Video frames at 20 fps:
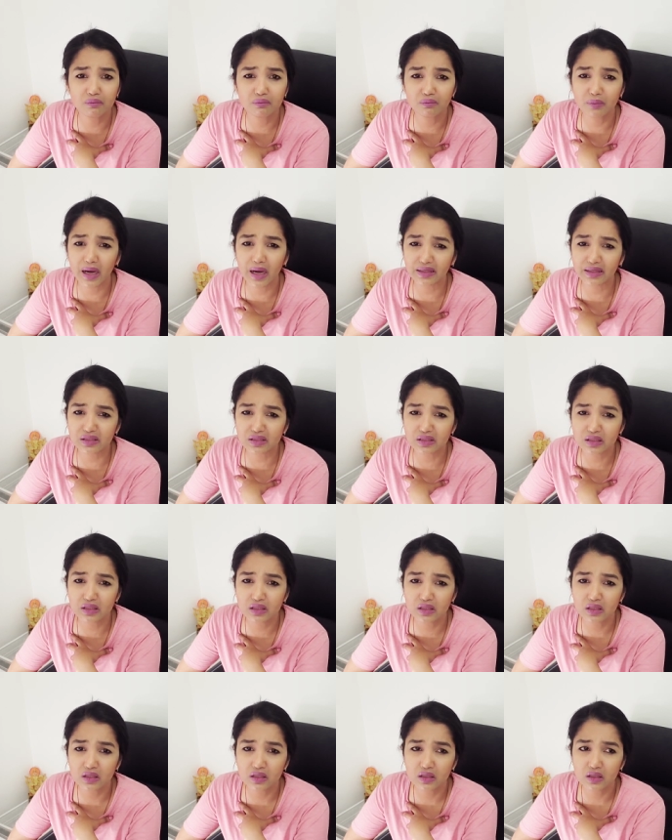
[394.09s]
but
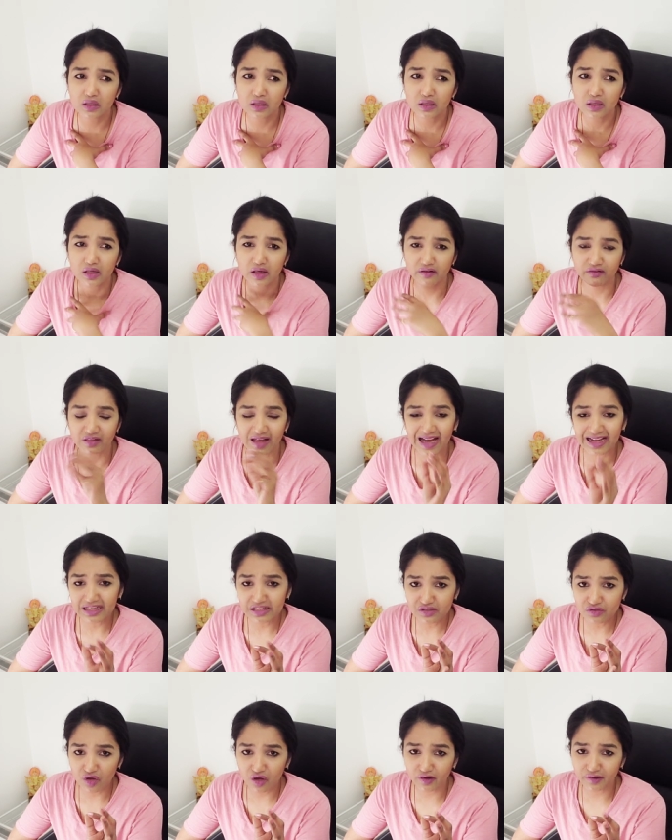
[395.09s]
if that
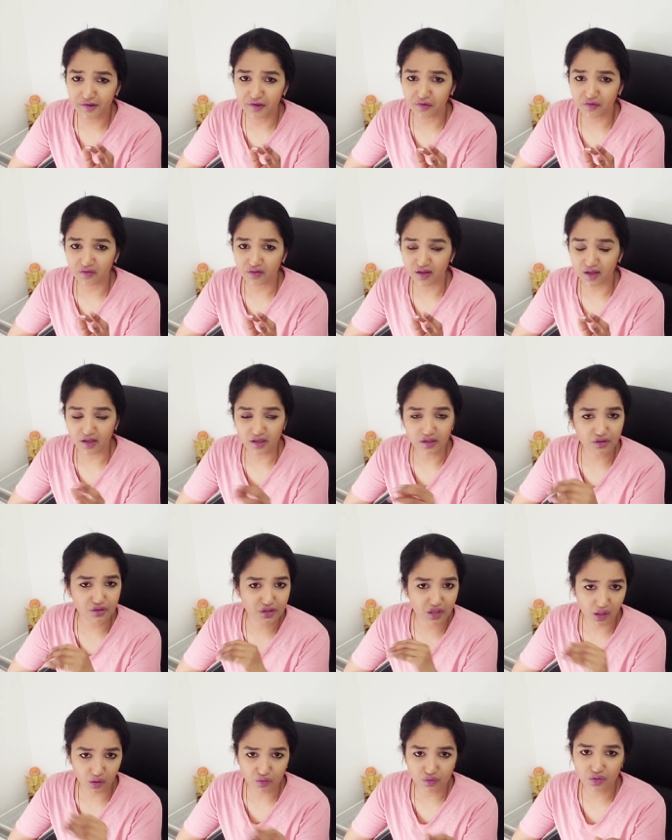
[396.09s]
is not your thing,
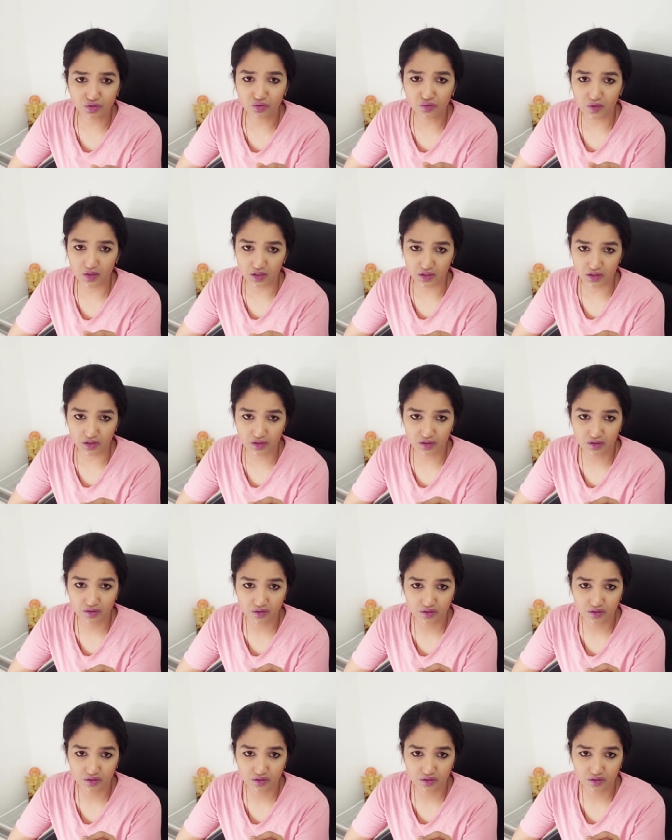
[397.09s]
don't do it.